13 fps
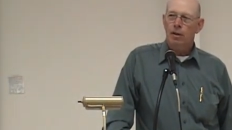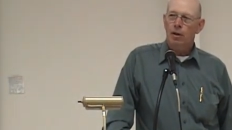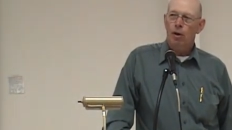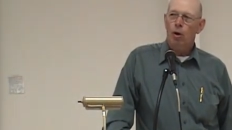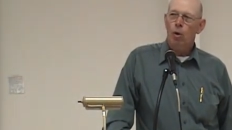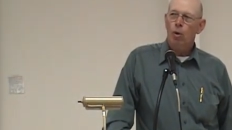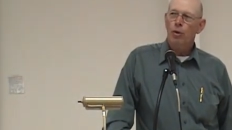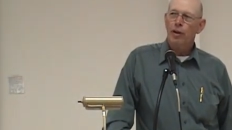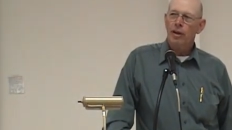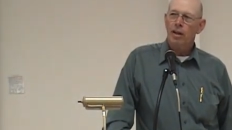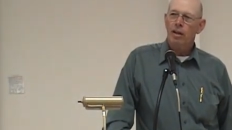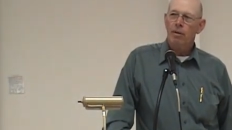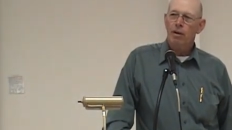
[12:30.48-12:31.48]
or hold
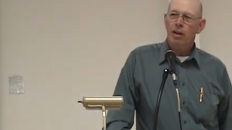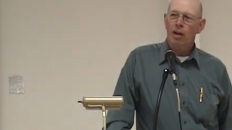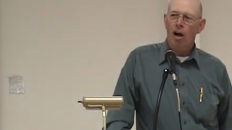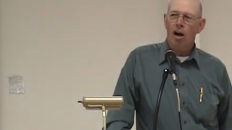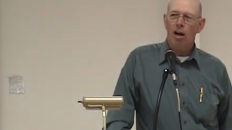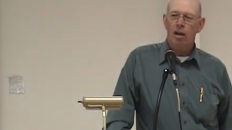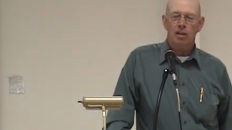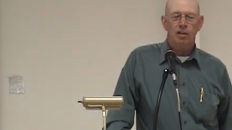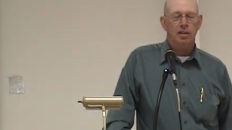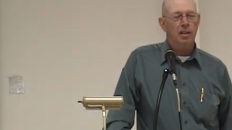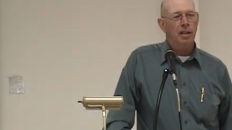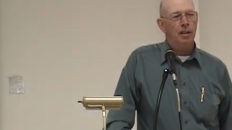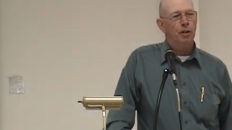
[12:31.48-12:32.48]
their
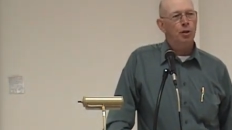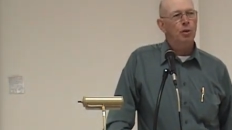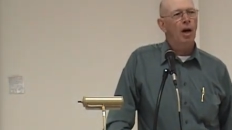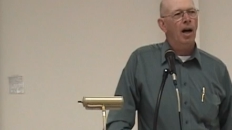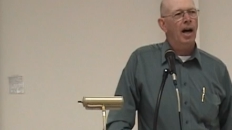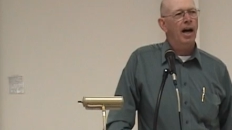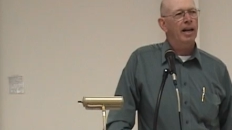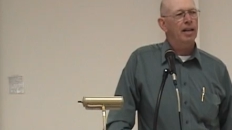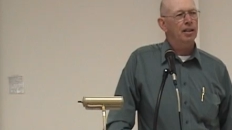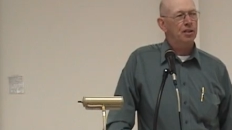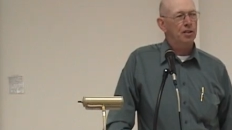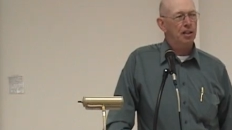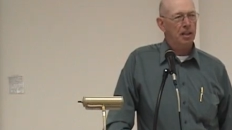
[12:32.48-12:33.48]
guards in too high
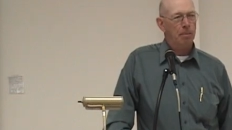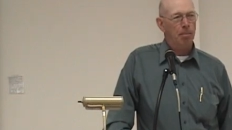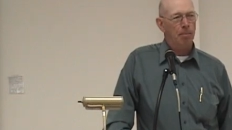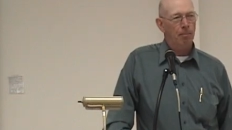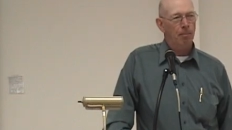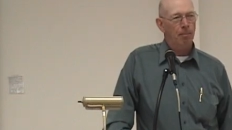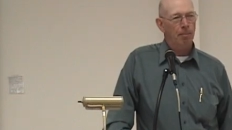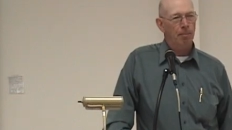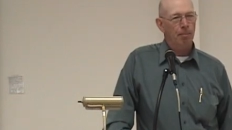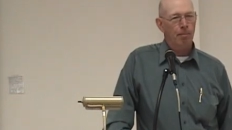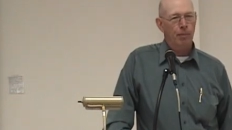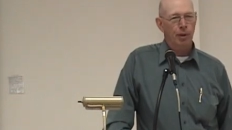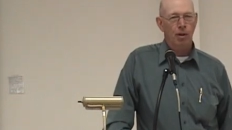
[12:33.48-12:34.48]
esteem,
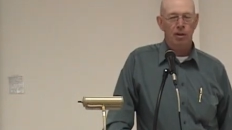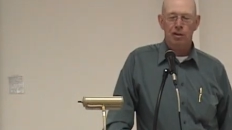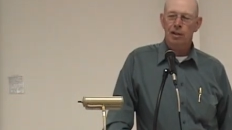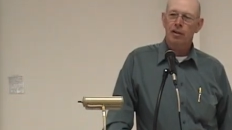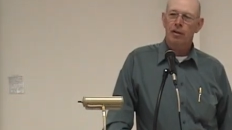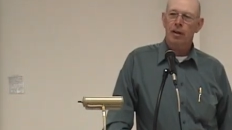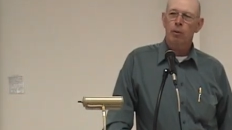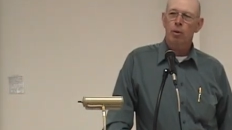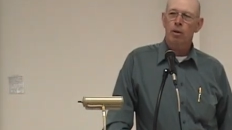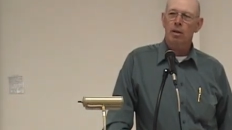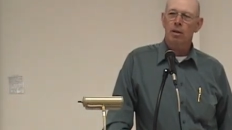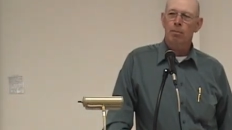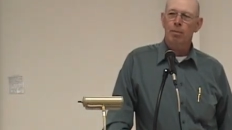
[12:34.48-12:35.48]
because here they
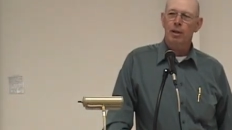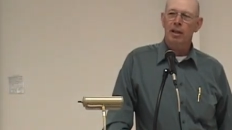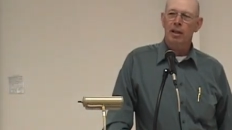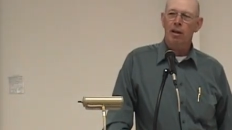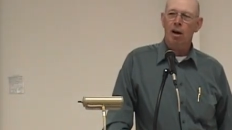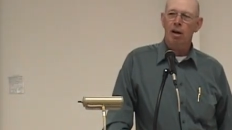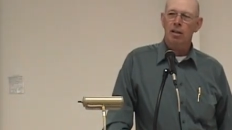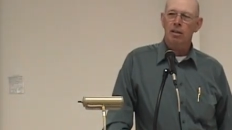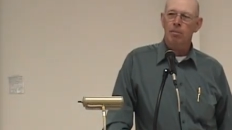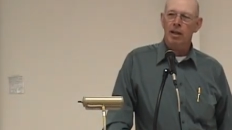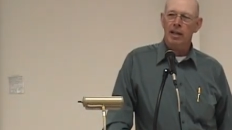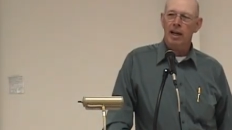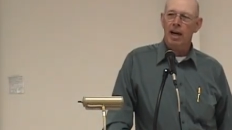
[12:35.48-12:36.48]
were being guarded
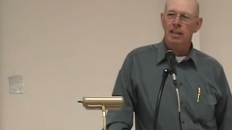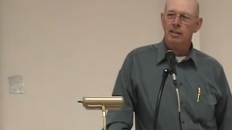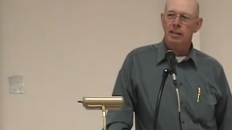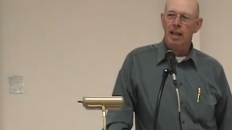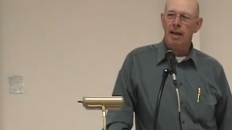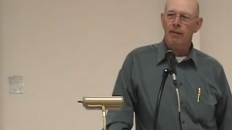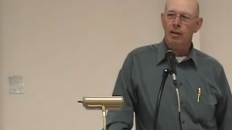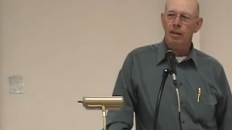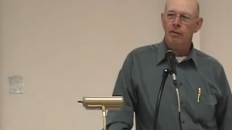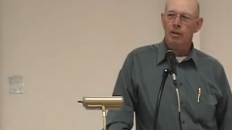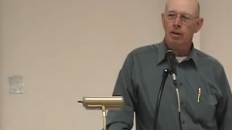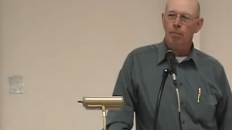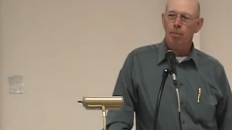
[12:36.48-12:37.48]
by guys that haven't
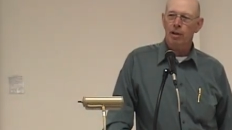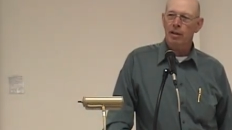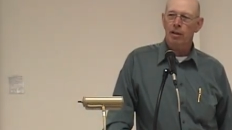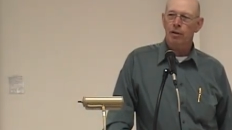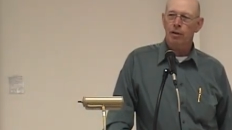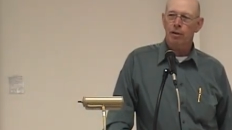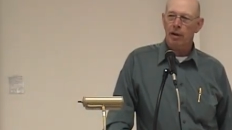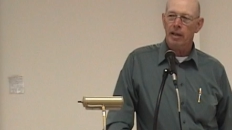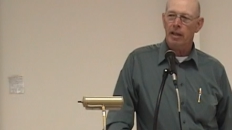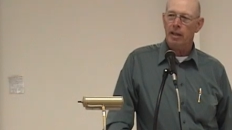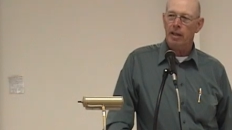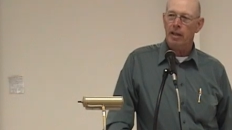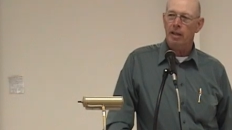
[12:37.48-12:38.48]
even completed their
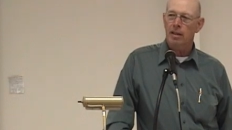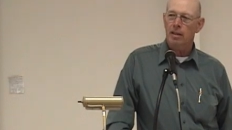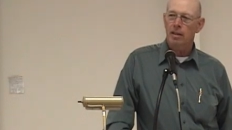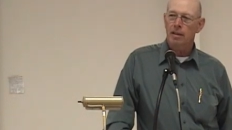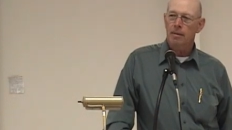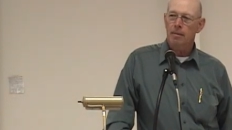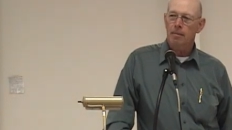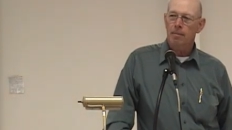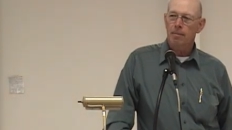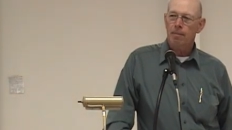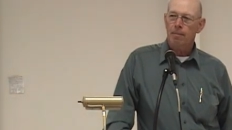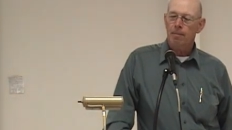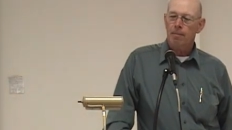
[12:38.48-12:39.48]
training yet.
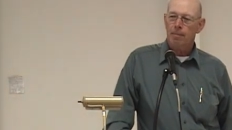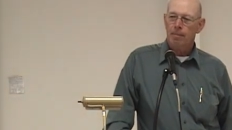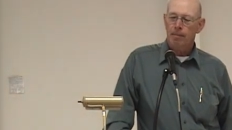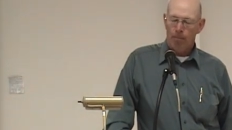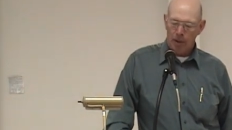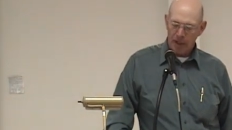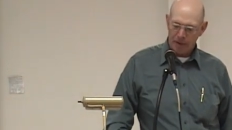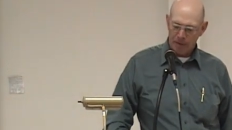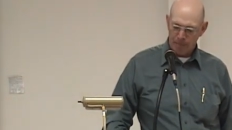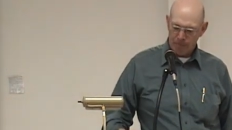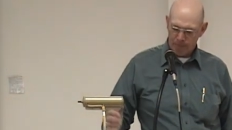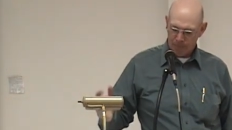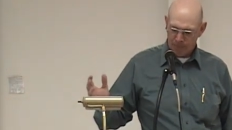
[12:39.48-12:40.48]

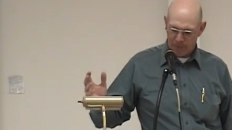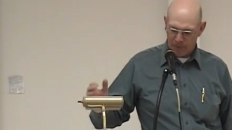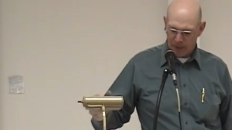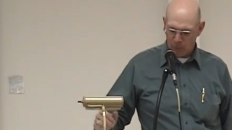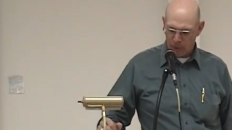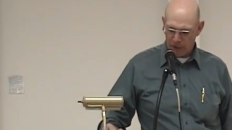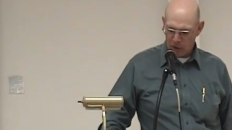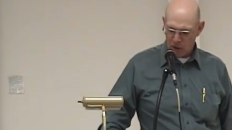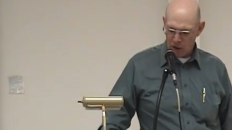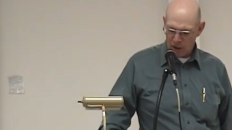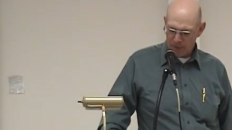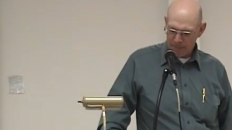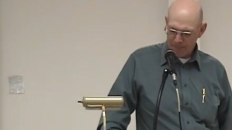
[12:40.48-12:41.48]
But they went
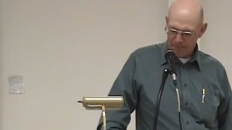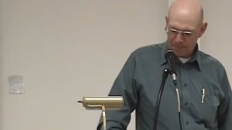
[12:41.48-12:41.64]
along.